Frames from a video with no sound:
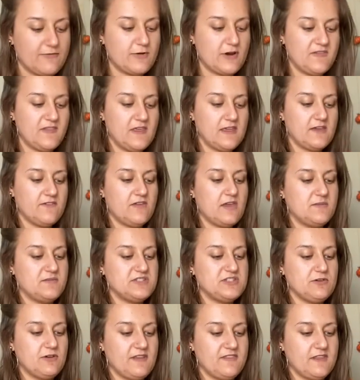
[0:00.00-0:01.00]
I think of him
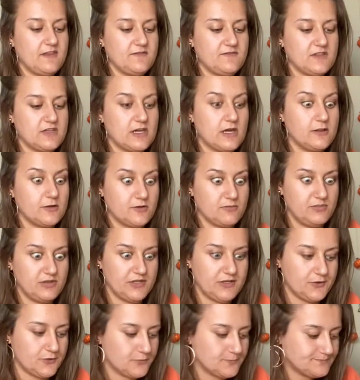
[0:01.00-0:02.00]
too, I think of the color
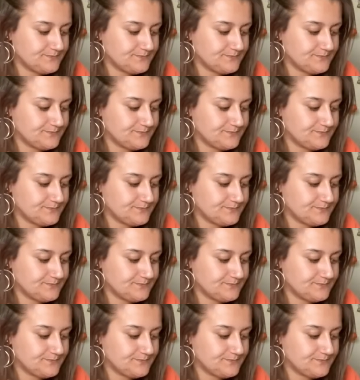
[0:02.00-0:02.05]
blue.